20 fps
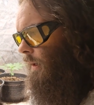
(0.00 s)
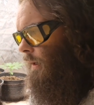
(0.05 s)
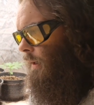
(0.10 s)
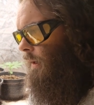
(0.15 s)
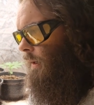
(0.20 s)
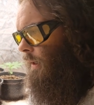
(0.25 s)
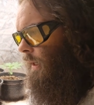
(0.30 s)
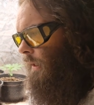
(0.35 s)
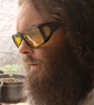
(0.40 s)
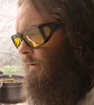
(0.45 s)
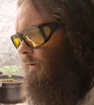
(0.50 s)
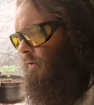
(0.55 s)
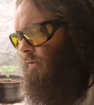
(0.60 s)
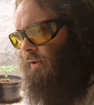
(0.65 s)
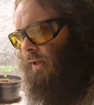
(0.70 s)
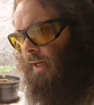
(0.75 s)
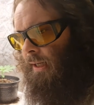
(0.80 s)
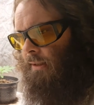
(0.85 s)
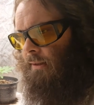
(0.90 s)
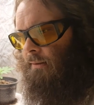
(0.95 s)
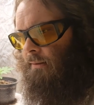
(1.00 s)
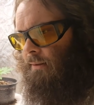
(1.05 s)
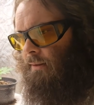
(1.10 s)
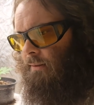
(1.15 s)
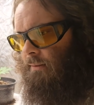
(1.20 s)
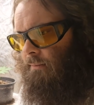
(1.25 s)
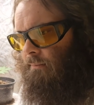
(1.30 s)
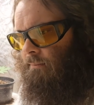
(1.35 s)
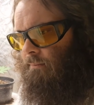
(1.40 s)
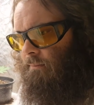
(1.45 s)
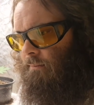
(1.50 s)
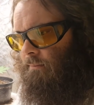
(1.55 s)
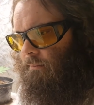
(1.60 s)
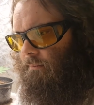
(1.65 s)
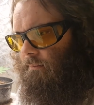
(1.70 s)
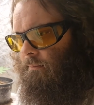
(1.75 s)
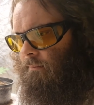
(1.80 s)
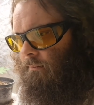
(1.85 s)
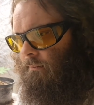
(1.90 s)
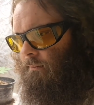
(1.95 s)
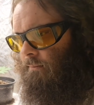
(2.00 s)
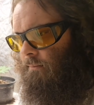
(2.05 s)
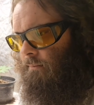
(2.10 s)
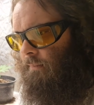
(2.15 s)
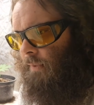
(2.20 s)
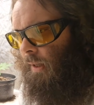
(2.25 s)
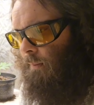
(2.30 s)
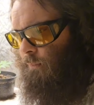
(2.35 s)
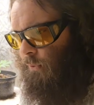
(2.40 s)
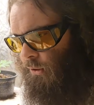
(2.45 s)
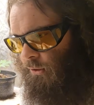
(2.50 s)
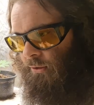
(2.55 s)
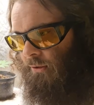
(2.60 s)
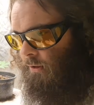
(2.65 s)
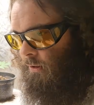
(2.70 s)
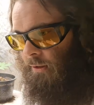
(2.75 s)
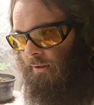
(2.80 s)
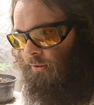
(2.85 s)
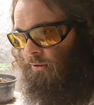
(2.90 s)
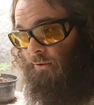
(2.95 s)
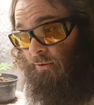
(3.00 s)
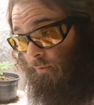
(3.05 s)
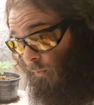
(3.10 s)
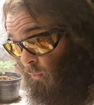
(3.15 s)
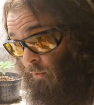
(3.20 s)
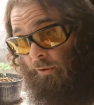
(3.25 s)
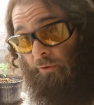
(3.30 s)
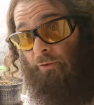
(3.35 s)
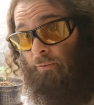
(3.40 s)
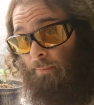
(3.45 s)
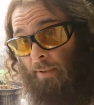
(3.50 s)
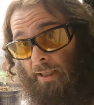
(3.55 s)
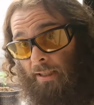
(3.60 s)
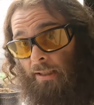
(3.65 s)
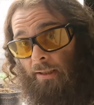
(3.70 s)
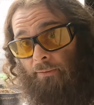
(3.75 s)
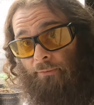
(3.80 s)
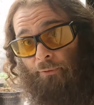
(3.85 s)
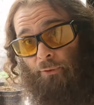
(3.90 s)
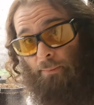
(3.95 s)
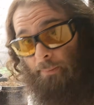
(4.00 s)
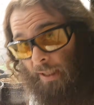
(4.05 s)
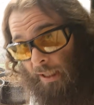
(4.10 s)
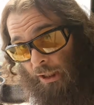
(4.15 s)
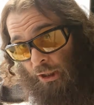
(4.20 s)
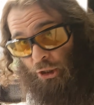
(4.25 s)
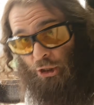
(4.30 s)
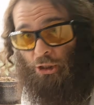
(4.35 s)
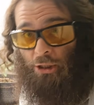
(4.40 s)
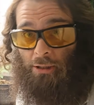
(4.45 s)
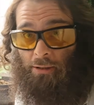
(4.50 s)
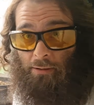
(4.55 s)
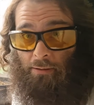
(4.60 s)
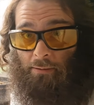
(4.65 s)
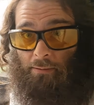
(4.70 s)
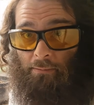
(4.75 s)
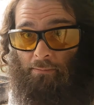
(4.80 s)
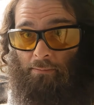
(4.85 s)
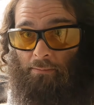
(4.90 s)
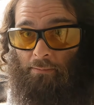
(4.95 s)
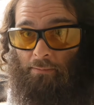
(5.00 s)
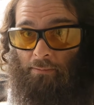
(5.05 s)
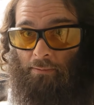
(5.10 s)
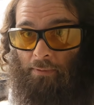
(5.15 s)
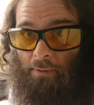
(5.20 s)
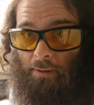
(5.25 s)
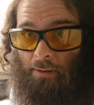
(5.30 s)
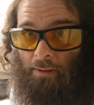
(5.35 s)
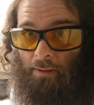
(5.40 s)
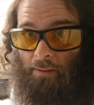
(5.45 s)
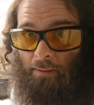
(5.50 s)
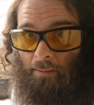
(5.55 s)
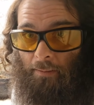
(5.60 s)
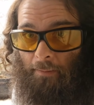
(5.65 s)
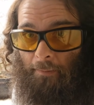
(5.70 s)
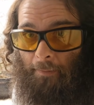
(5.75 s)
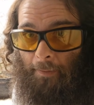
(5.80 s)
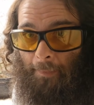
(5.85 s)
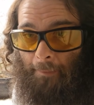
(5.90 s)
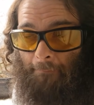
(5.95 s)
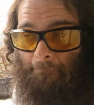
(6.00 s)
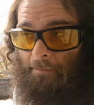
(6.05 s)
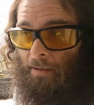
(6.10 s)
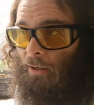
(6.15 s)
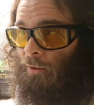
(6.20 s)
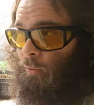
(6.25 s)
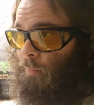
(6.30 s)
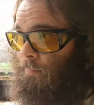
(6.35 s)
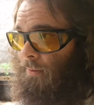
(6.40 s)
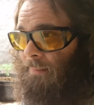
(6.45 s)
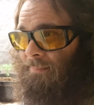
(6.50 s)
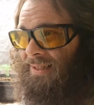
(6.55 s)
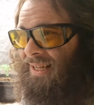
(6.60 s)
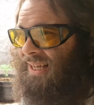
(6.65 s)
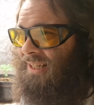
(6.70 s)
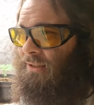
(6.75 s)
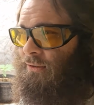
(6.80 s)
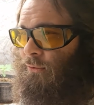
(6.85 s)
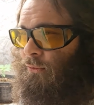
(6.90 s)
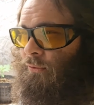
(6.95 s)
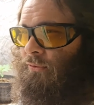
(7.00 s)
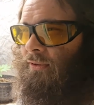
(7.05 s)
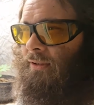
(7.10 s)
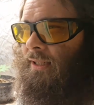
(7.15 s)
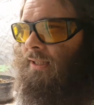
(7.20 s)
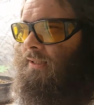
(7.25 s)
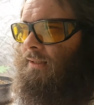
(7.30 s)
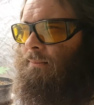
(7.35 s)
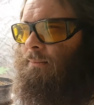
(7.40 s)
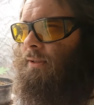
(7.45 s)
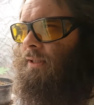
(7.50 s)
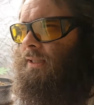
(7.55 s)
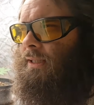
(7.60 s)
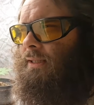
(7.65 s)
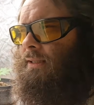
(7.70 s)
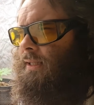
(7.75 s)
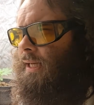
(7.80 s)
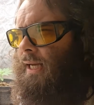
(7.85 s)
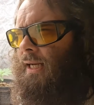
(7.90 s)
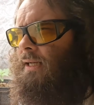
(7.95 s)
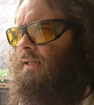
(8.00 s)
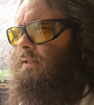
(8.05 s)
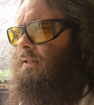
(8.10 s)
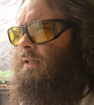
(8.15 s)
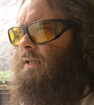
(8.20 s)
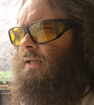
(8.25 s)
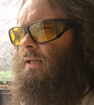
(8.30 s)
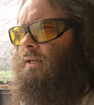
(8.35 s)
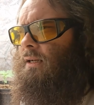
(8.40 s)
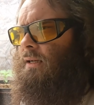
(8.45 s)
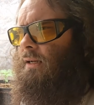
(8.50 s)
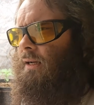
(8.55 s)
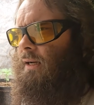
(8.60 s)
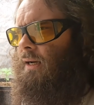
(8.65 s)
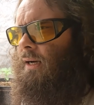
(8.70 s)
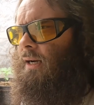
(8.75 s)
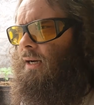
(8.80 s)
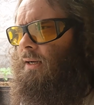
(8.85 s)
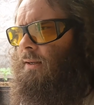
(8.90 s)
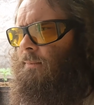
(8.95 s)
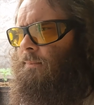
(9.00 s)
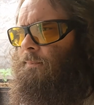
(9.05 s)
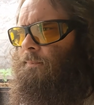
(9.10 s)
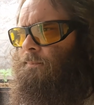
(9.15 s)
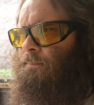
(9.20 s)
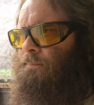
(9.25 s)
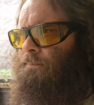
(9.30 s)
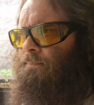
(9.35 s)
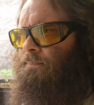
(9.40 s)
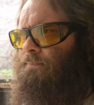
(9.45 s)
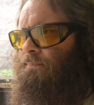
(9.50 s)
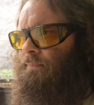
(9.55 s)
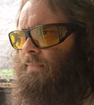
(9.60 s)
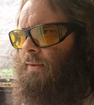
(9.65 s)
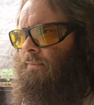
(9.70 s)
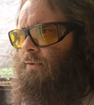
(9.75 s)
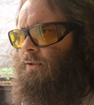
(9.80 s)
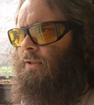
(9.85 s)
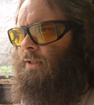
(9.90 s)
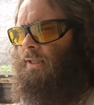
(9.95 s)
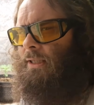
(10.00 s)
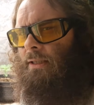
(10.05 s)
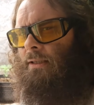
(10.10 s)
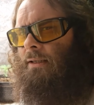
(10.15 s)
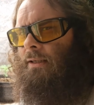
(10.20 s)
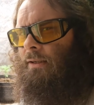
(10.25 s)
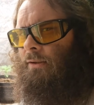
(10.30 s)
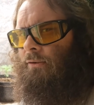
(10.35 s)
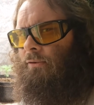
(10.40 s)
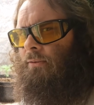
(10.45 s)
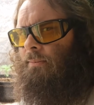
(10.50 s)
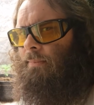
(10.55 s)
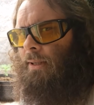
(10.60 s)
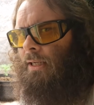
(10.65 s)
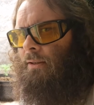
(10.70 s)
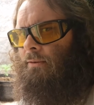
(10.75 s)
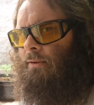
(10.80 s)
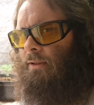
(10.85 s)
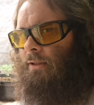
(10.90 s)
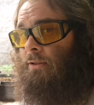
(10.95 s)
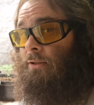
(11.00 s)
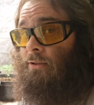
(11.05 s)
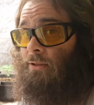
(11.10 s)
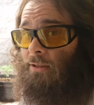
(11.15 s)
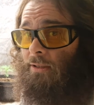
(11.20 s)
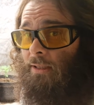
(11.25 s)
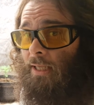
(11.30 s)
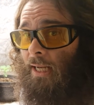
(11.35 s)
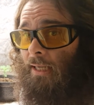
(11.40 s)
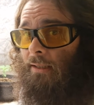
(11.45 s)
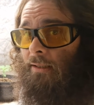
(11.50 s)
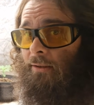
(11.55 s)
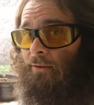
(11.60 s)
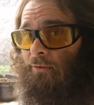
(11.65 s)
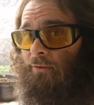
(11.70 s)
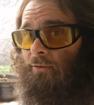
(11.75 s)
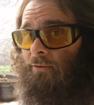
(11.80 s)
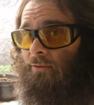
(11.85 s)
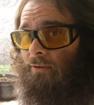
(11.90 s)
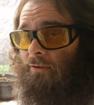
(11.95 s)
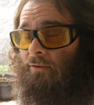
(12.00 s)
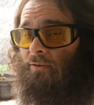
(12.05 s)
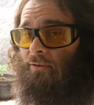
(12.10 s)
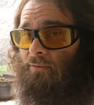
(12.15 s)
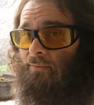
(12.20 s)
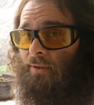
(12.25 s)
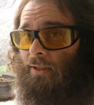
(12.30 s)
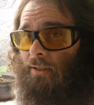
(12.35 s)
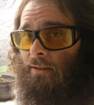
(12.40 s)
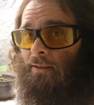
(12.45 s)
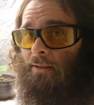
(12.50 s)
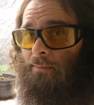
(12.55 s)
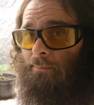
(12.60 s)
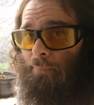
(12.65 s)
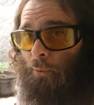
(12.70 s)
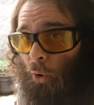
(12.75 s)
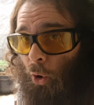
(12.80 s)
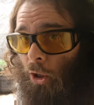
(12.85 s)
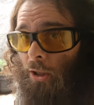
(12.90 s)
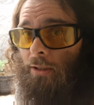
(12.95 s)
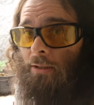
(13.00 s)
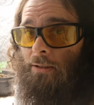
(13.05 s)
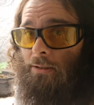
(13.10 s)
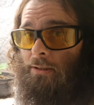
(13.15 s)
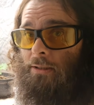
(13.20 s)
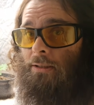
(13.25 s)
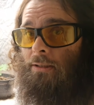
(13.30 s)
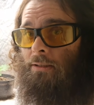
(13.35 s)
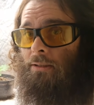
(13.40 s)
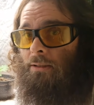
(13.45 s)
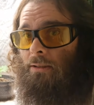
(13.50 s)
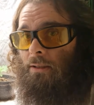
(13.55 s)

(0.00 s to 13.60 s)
And I decided that I'm just going to source my information. I hope I'm not losing anybody yet. If you're curious about these genetics, this is very important.